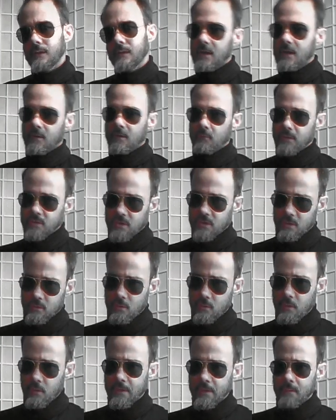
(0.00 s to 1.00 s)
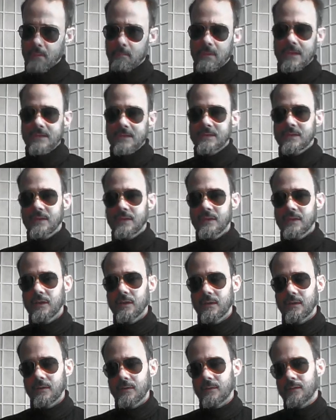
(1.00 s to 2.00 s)
Richard Conte plays
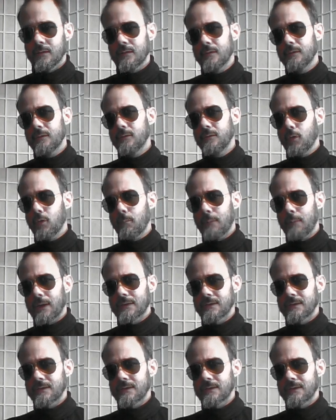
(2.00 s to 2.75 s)
here Don